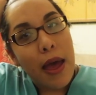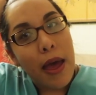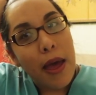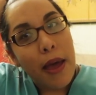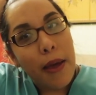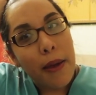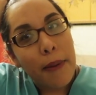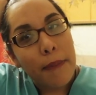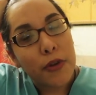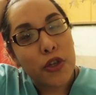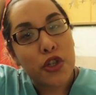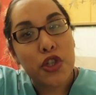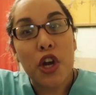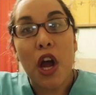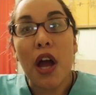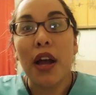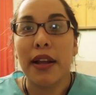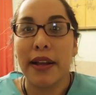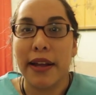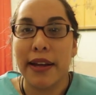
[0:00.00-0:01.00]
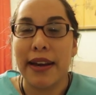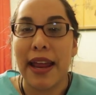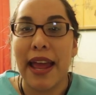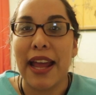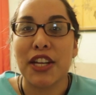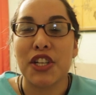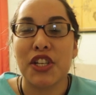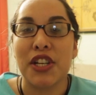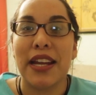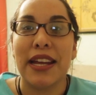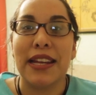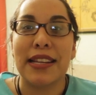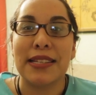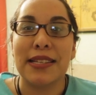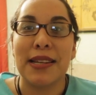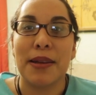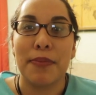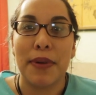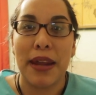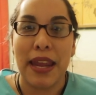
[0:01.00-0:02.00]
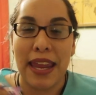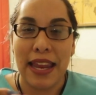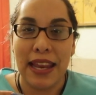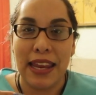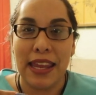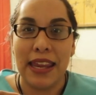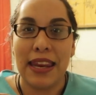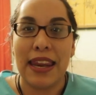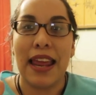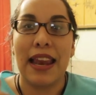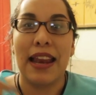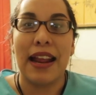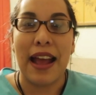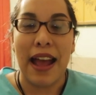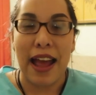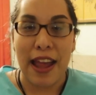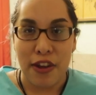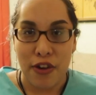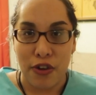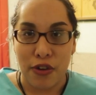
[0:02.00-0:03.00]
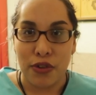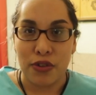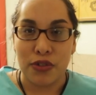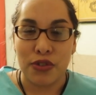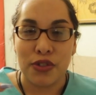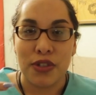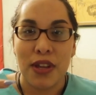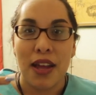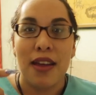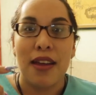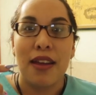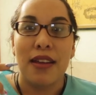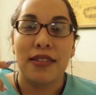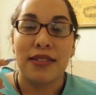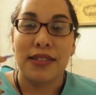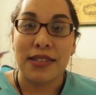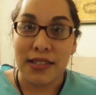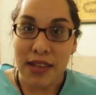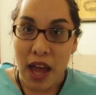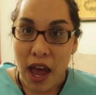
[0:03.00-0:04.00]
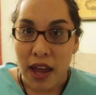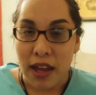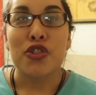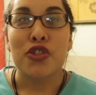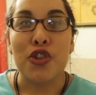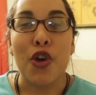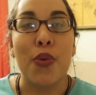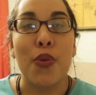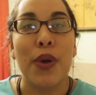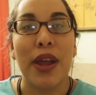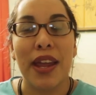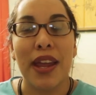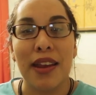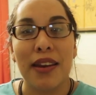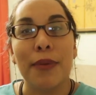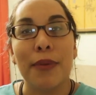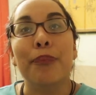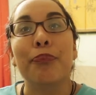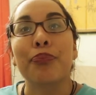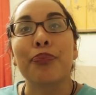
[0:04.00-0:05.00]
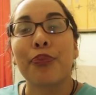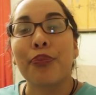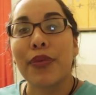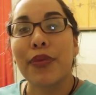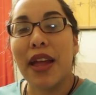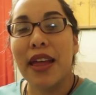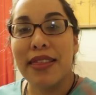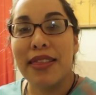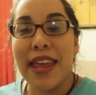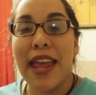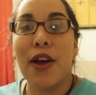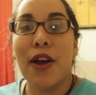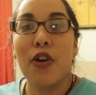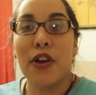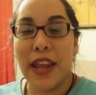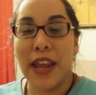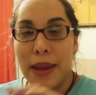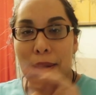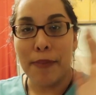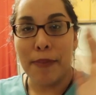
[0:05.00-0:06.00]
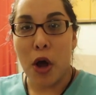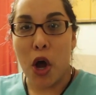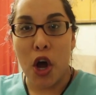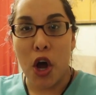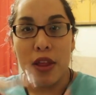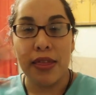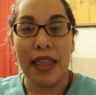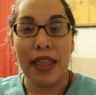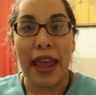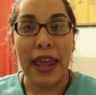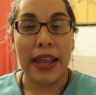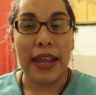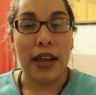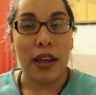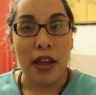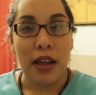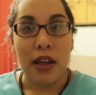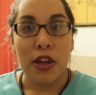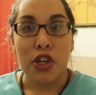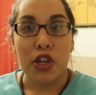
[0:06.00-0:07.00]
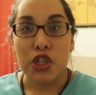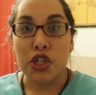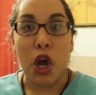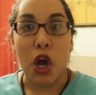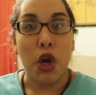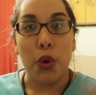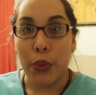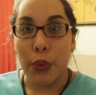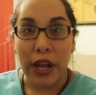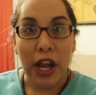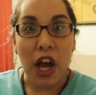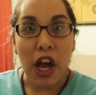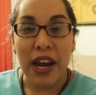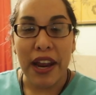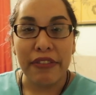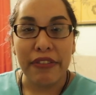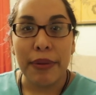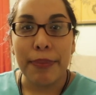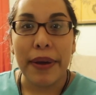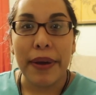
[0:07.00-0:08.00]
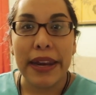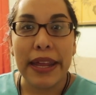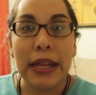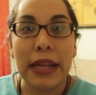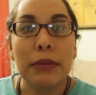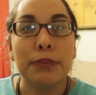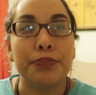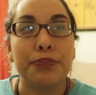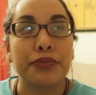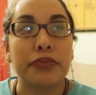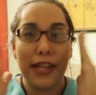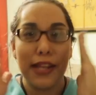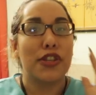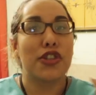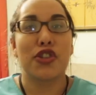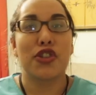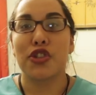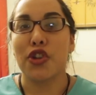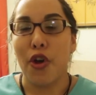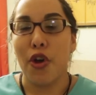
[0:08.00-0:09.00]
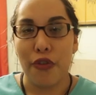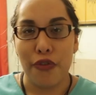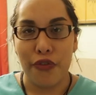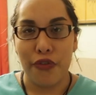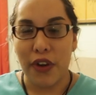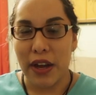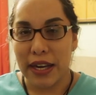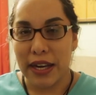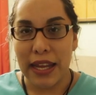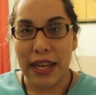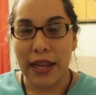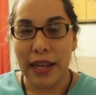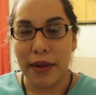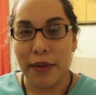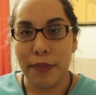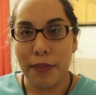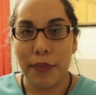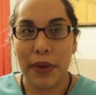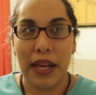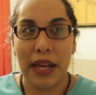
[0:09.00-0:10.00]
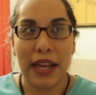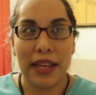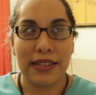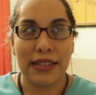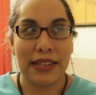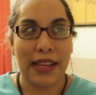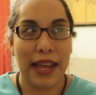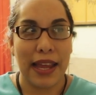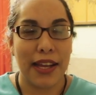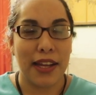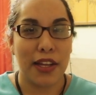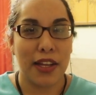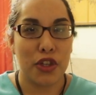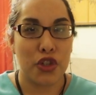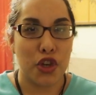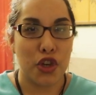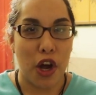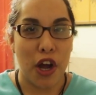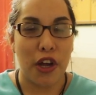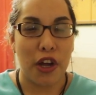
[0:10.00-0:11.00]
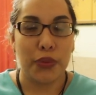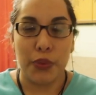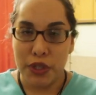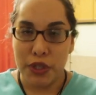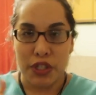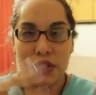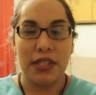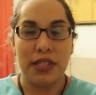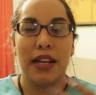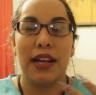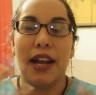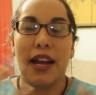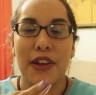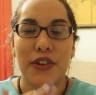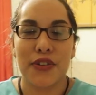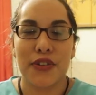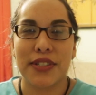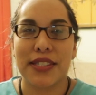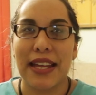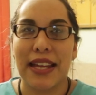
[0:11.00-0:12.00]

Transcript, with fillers: um, Shotgun actually ends up killing El Gallo's son. So when Diego came on like John Wick on everybody. It's so funny because like Jaws, which is Del Gallo's